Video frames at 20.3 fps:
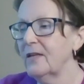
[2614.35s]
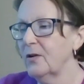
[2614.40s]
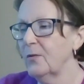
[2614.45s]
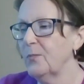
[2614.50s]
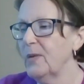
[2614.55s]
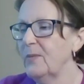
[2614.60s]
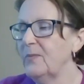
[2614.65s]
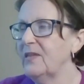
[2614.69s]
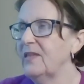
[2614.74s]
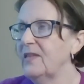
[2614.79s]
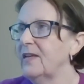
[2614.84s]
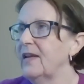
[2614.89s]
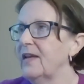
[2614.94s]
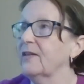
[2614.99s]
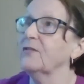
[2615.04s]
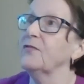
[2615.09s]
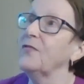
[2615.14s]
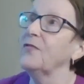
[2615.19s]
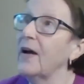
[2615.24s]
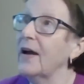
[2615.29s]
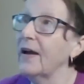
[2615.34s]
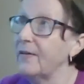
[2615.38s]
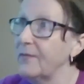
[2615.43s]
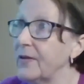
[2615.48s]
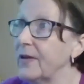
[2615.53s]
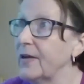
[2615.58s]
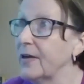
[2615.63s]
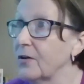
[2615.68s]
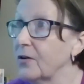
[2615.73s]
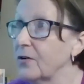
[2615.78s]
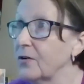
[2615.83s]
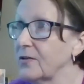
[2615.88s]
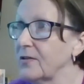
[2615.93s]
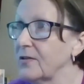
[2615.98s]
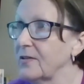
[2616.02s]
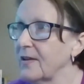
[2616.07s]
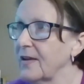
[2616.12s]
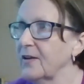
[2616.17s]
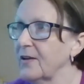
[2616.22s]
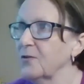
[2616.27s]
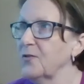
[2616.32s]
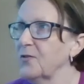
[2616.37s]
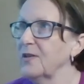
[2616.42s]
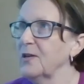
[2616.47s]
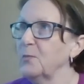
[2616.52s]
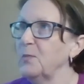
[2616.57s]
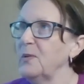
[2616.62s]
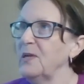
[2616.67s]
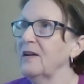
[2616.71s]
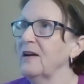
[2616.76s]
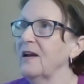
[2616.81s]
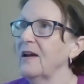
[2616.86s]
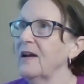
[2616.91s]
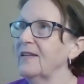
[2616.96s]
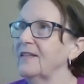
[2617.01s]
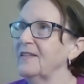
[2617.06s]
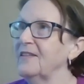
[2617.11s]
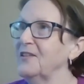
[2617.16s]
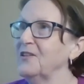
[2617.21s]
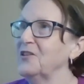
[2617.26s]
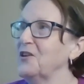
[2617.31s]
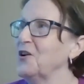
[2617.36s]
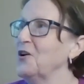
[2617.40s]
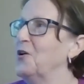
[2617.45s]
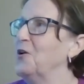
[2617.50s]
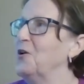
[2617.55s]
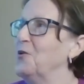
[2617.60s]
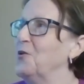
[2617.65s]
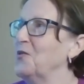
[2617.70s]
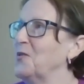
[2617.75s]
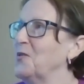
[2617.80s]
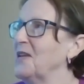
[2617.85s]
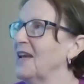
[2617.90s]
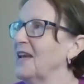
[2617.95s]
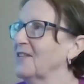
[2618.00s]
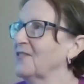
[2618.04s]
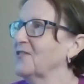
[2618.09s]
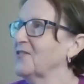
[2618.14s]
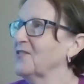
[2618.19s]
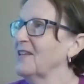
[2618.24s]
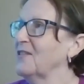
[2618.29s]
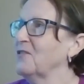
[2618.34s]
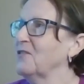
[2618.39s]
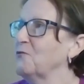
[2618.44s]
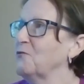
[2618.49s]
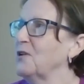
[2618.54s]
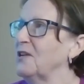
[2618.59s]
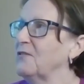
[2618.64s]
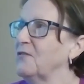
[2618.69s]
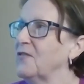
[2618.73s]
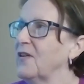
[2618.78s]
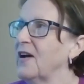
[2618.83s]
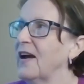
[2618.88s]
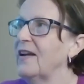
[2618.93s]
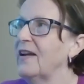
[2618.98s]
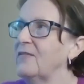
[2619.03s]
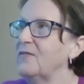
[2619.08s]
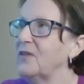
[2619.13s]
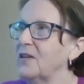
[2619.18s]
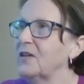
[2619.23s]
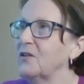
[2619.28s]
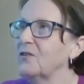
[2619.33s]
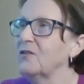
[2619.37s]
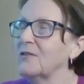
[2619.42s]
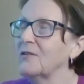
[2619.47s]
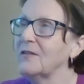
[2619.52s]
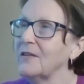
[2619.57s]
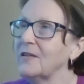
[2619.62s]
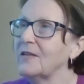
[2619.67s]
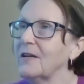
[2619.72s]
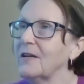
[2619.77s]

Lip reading: maybe the next 5 years. I don't think beyond, the next, say, 3 to 5 years,